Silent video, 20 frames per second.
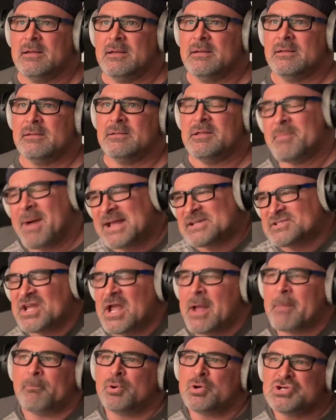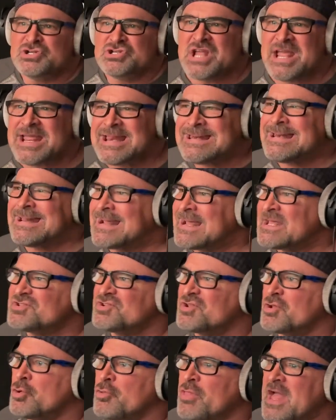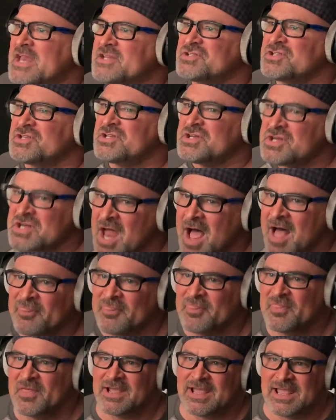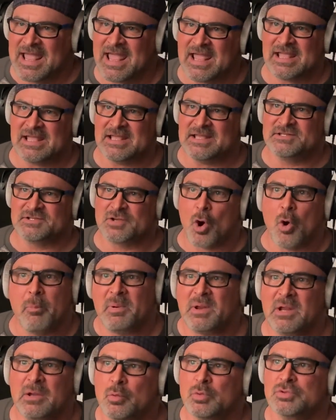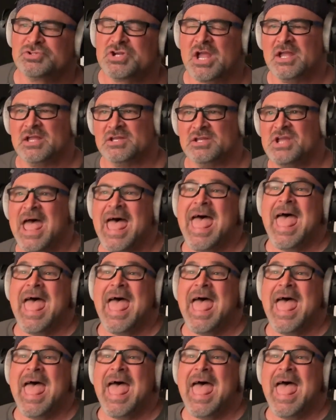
You might say I'm pretending as though that's not the case, hoping it will change.